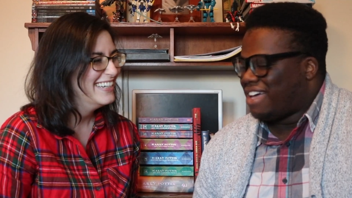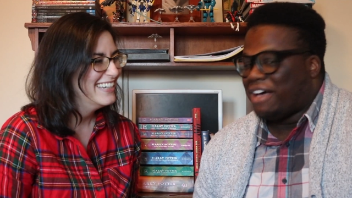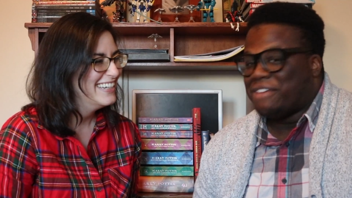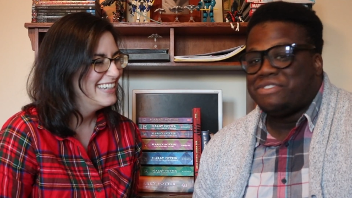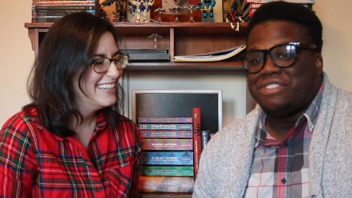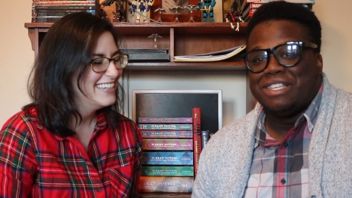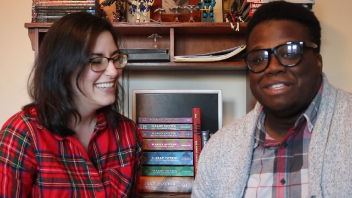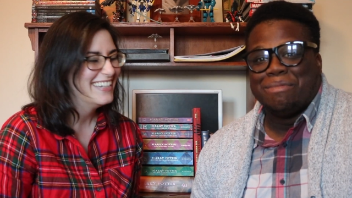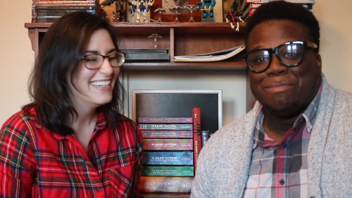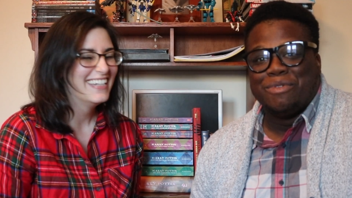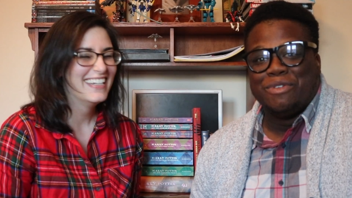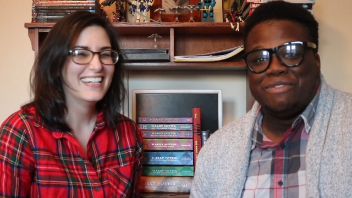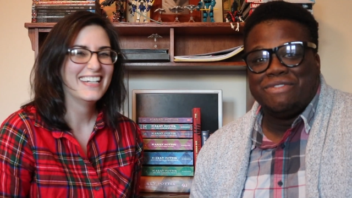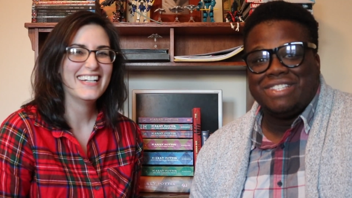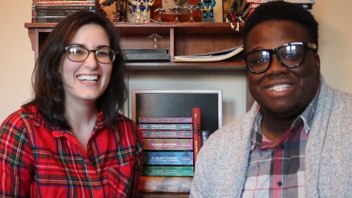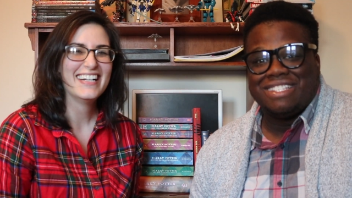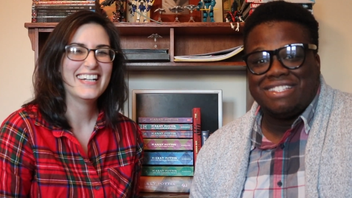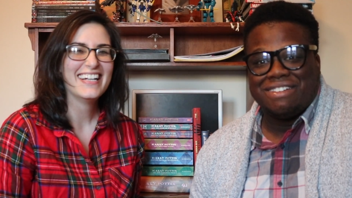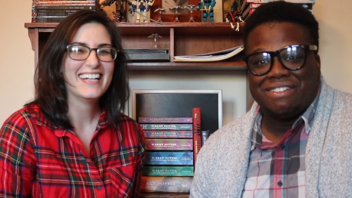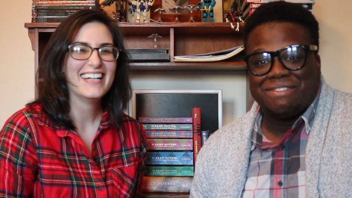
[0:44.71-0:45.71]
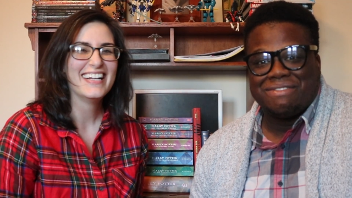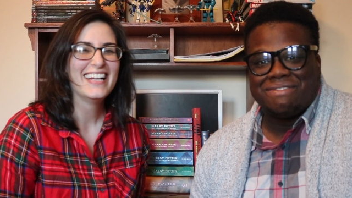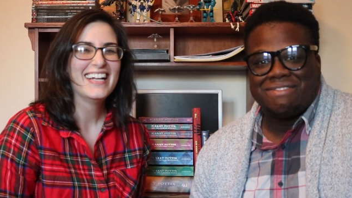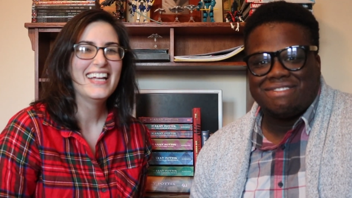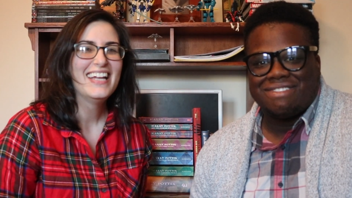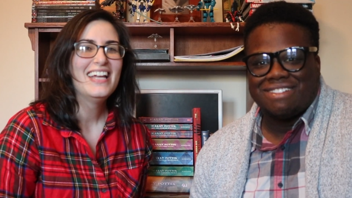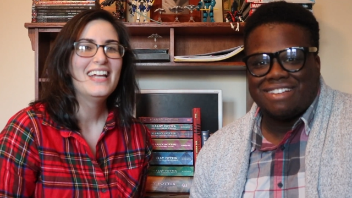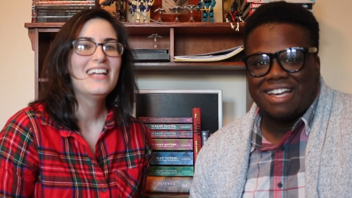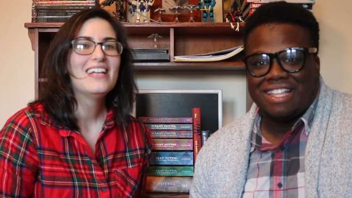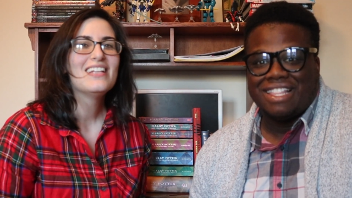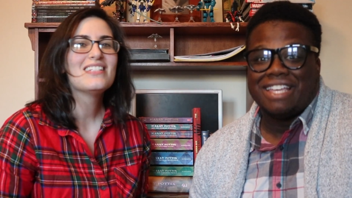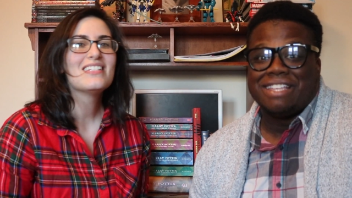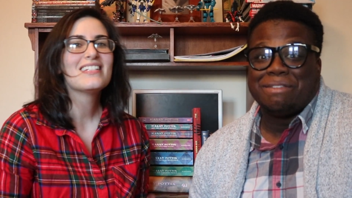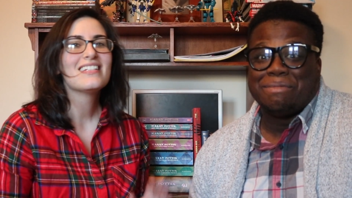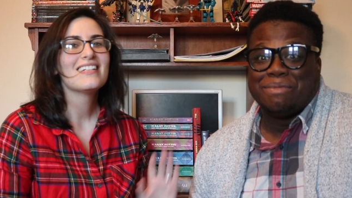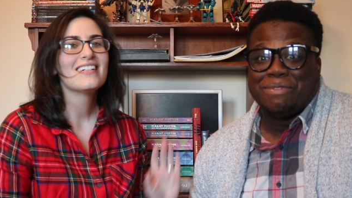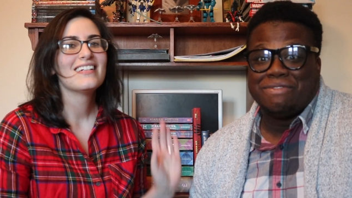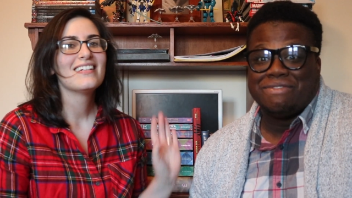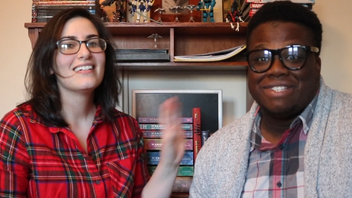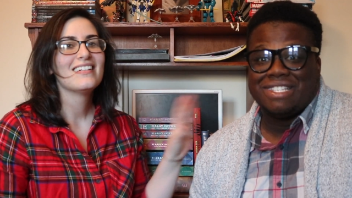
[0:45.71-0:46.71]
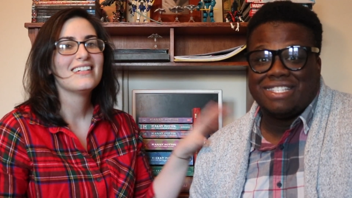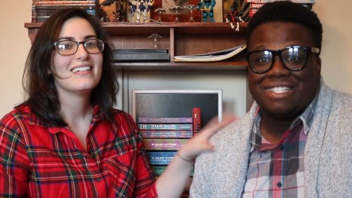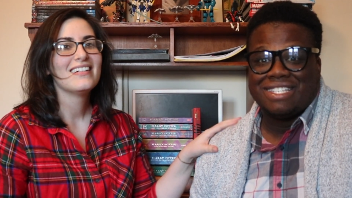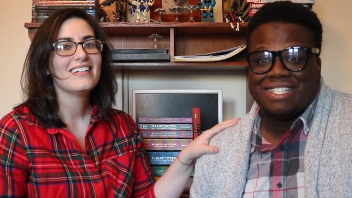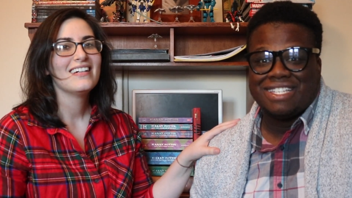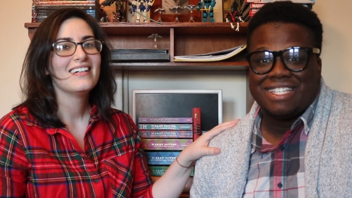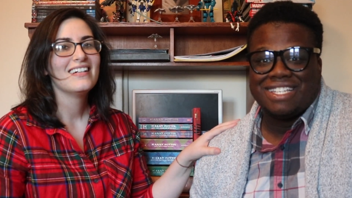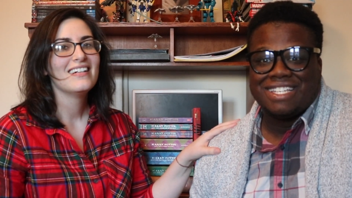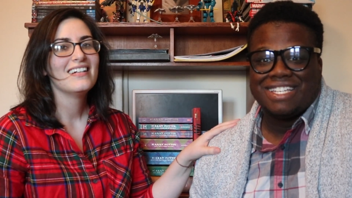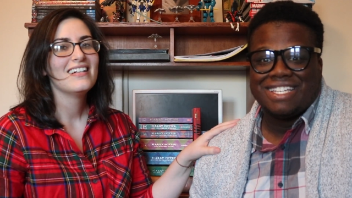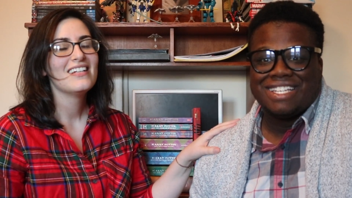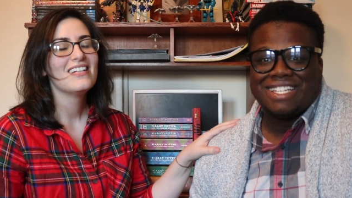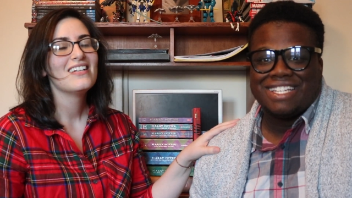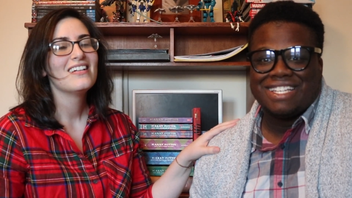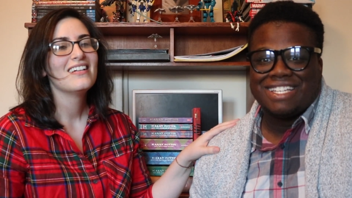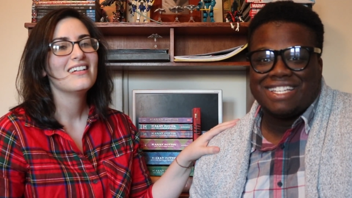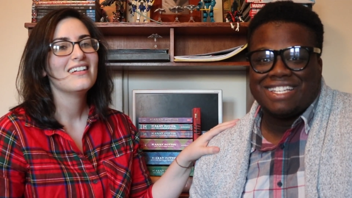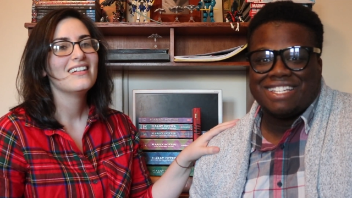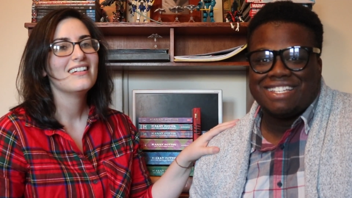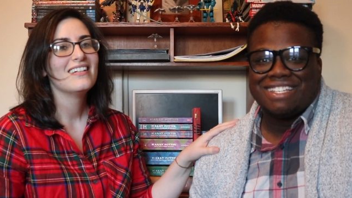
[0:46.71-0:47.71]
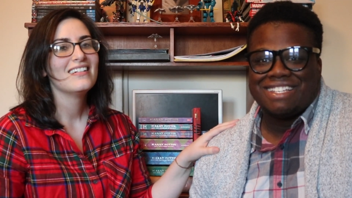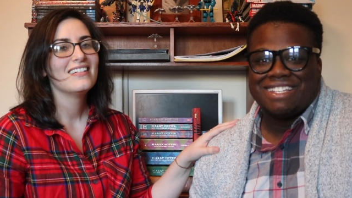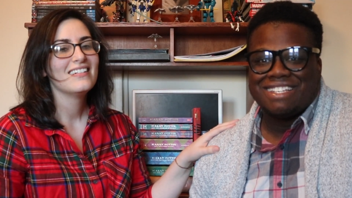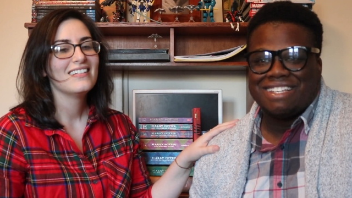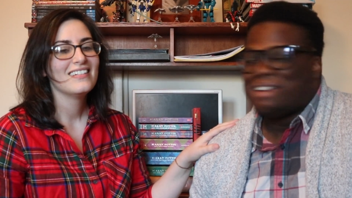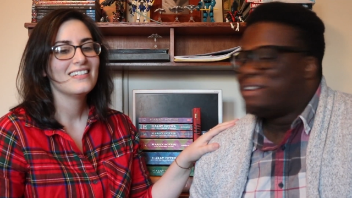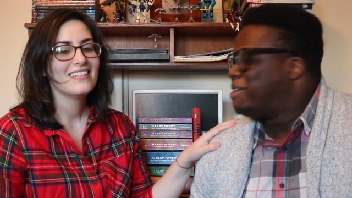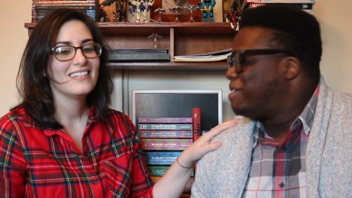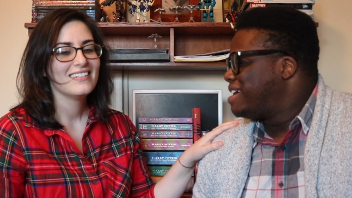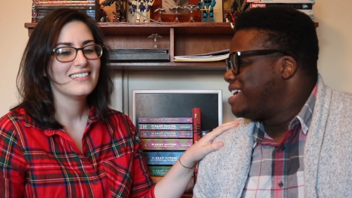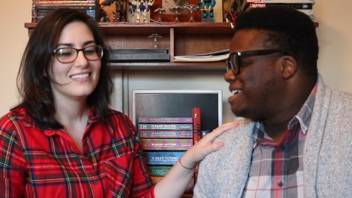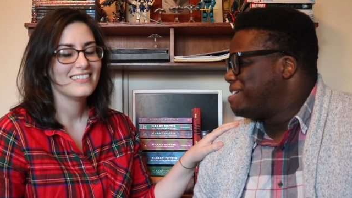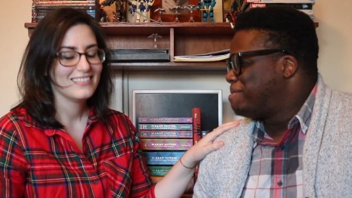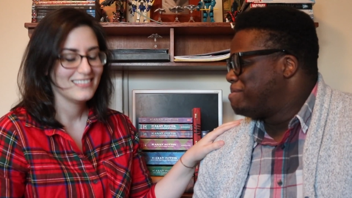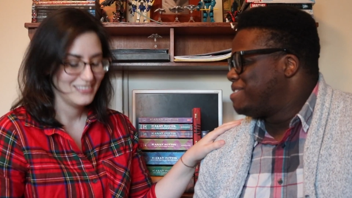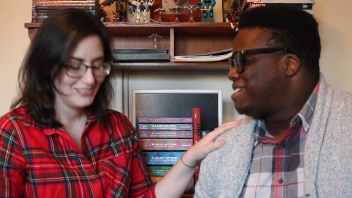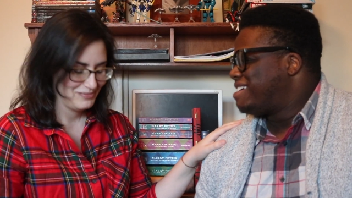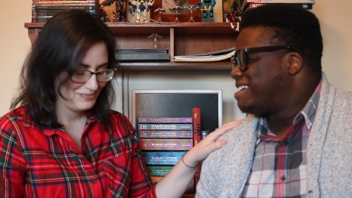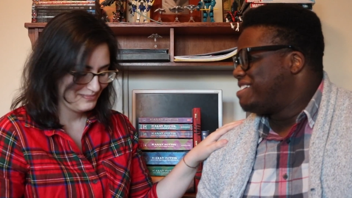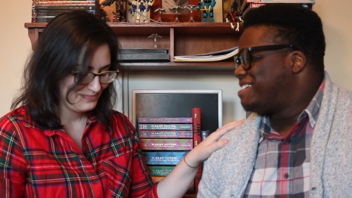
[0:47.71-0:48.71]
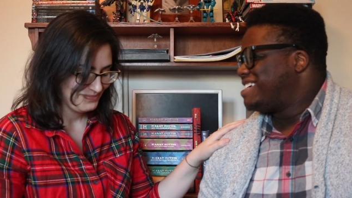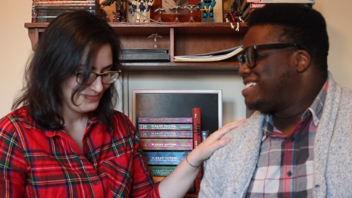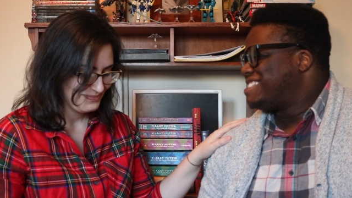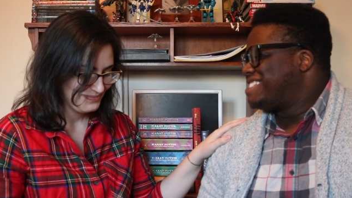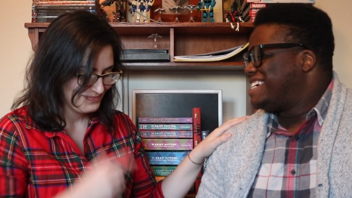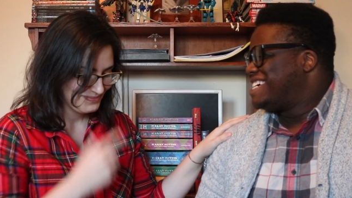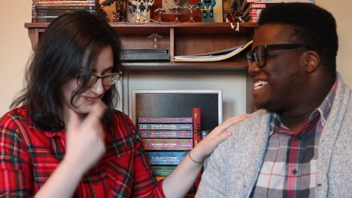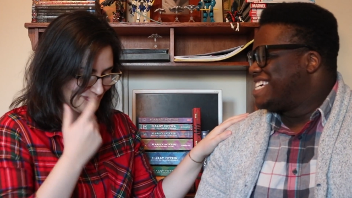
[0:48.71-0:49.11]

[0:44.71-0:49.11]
Speaker 1: I've seen the movies though. I like the movies. Okay, I'm sorry, Grant.